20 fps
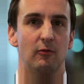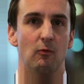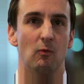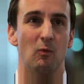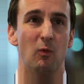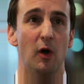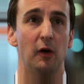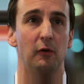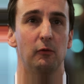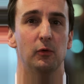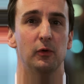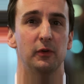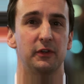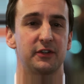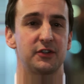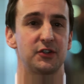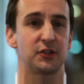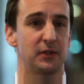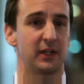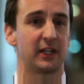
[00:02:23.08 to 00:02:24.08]
what would
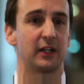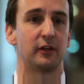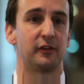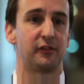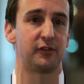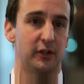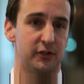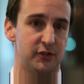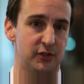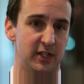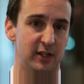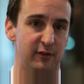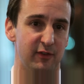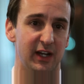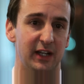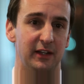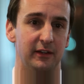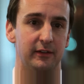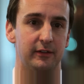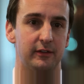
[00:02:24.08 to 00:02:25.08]
trigger such an
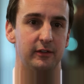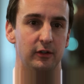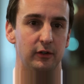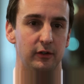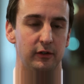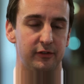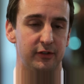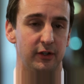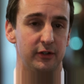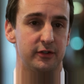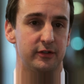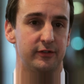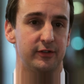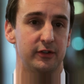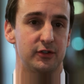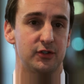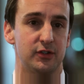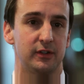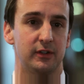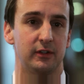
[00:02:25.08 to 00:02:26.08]
event or
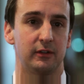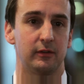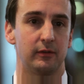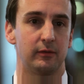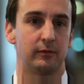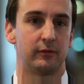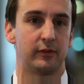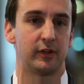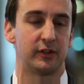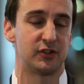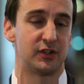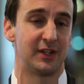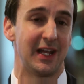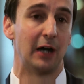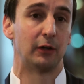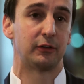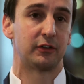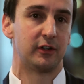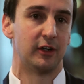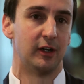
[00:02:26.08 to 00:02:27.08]
such an
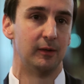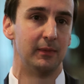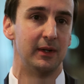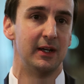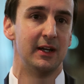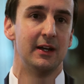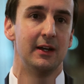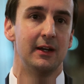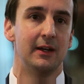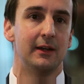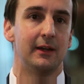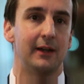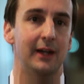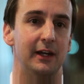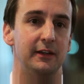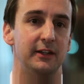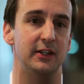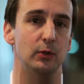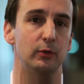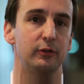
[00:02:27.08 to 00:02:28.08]
outcome.
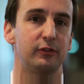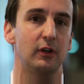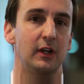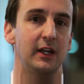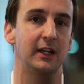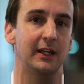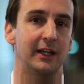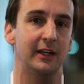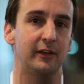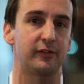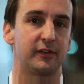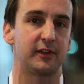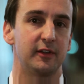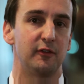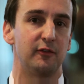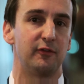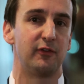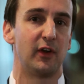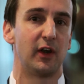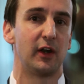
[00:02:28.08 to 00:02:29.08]
And usually it's
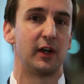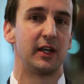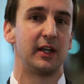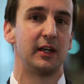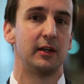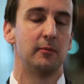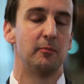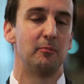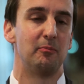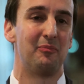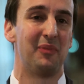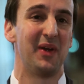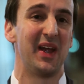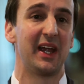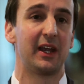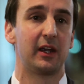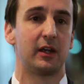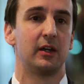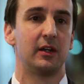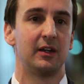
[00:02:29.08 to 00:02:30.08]
the very
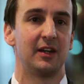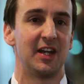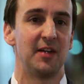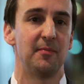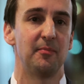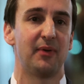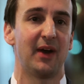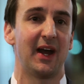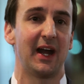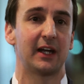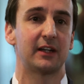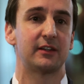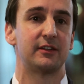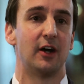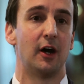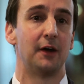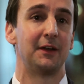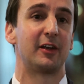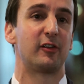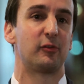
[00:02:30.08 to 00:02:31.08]
big impact,
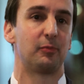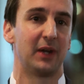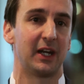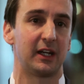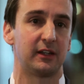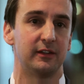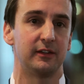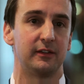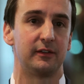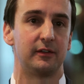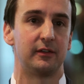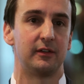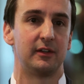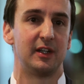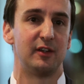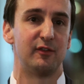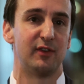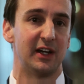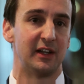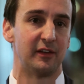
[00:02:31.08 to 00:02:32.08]
unexpected
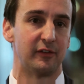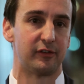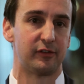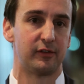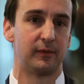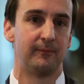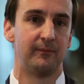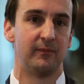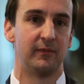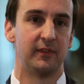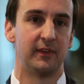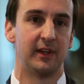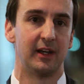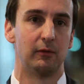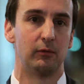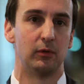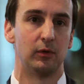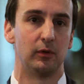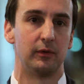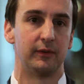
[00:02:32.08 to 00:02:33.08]
events
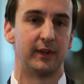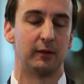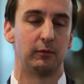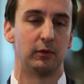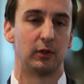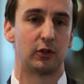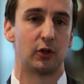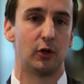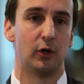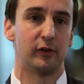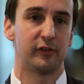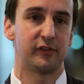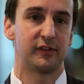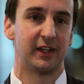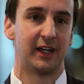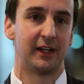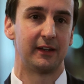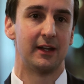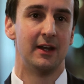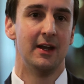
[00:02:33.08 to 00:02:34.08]
that will cause
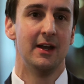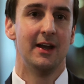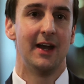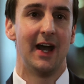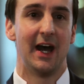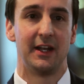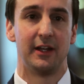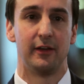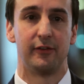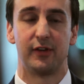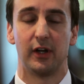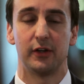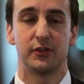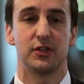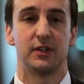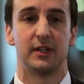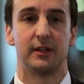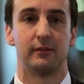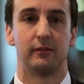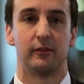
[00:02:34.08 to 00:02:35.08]
that. And in
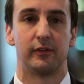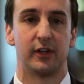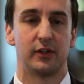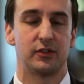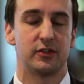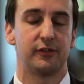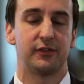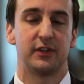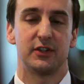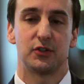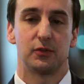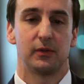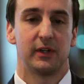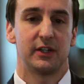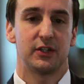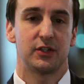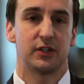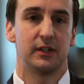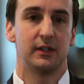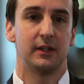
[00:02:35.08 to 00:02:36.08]
such a
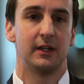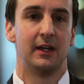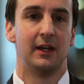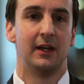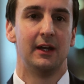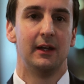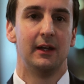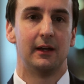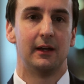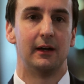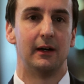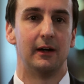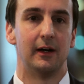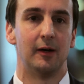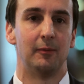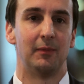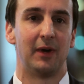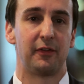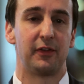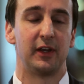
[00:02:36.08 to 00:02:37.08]
situation,
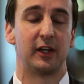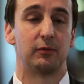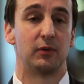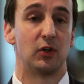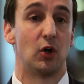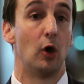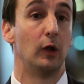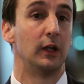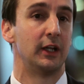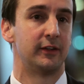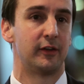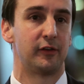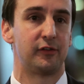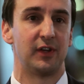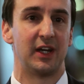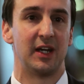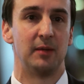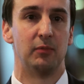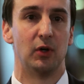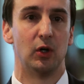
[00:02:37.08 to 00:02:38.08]
I think we're all in the
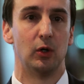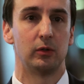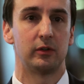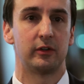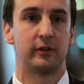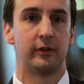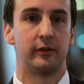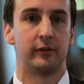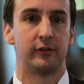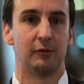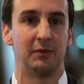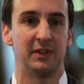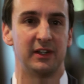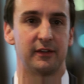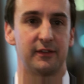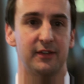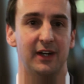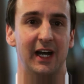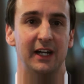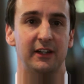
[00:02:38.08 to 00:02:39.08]
same boat. So when
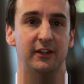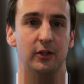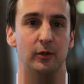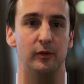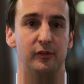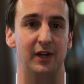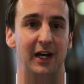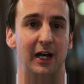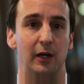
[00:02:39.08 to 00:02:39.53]
the tide goes